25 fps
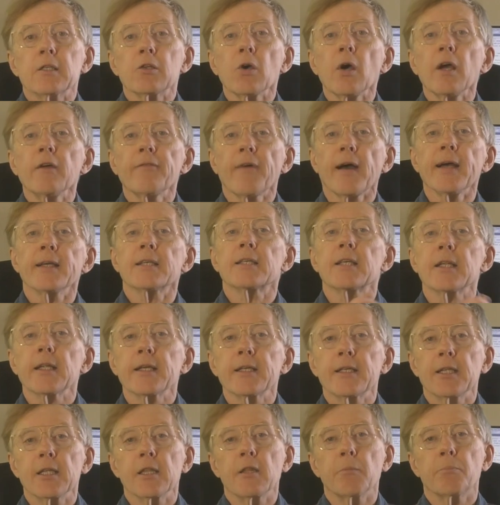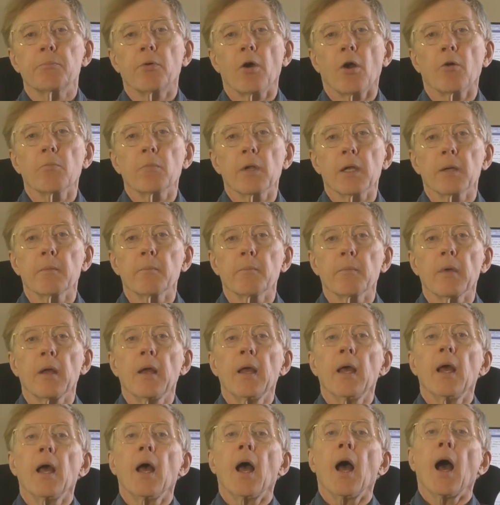So I've isolated the problem
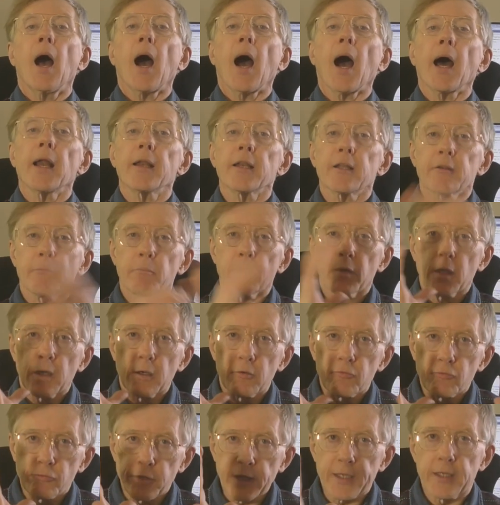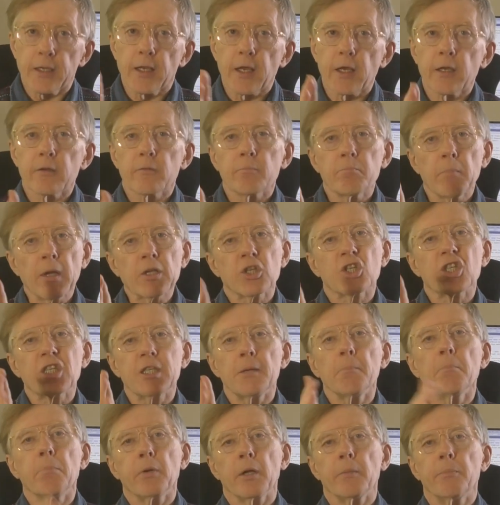and written a much
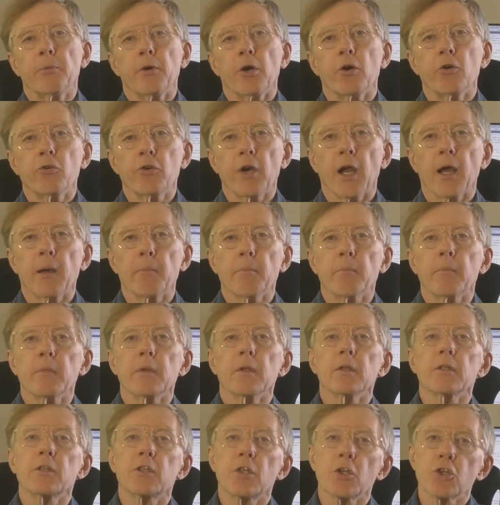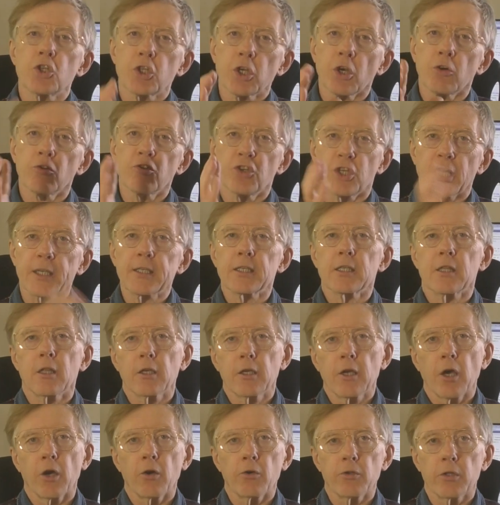simpler program to show just
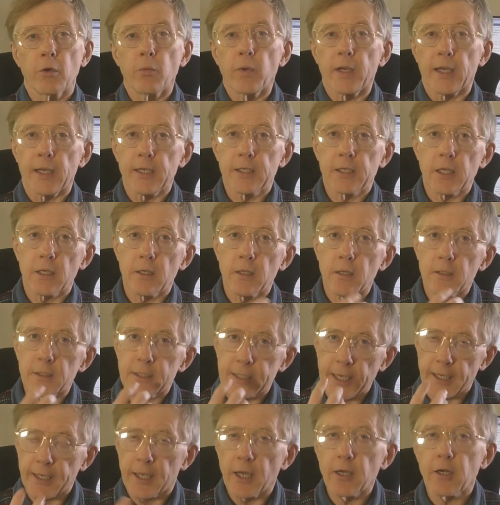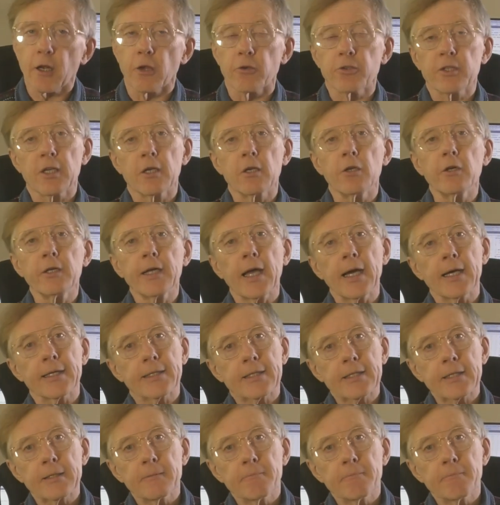the code that we need to take a closer look at.